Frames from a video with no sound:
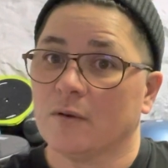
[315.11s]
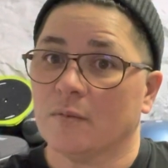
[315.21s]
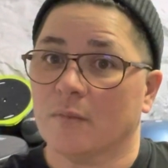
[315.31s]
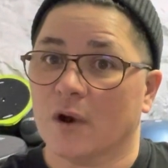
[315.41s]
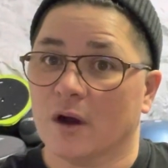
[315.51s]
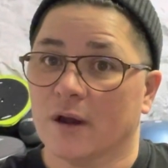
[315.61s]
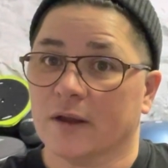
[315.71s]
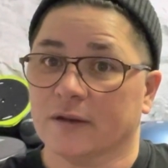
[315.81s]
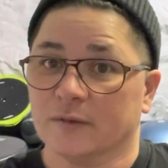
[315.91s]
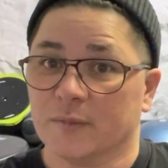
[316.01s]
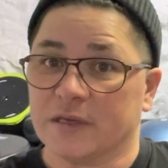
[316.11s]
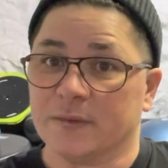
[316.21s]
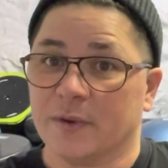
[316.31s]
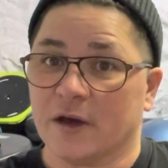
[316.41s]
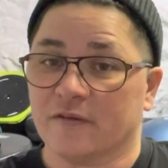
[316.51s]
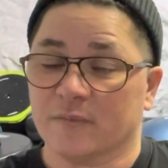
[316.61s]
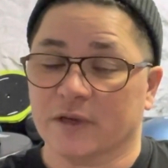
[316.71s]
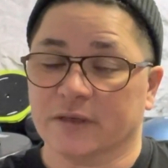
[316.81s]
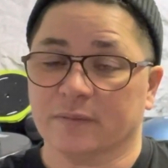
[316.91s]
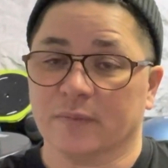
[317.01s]
the meaty part of
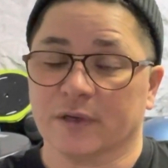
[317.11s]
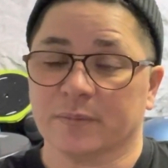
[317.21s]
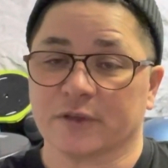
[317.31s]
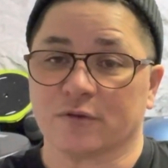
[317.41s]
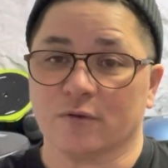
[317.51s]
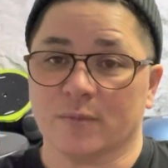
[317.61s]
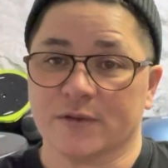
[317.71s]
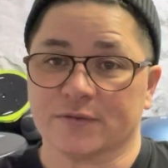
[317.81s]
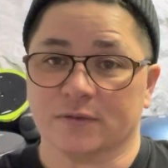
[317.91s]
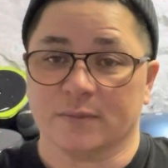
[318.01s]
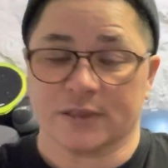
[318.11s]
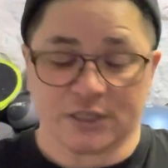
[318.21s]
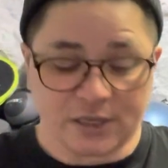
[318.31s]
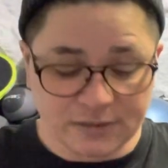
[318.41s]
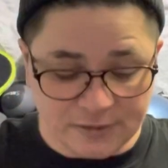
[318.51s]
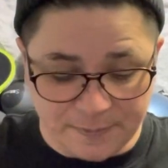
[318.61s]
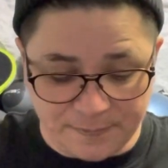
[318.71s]
my pectoral muscle on my chest.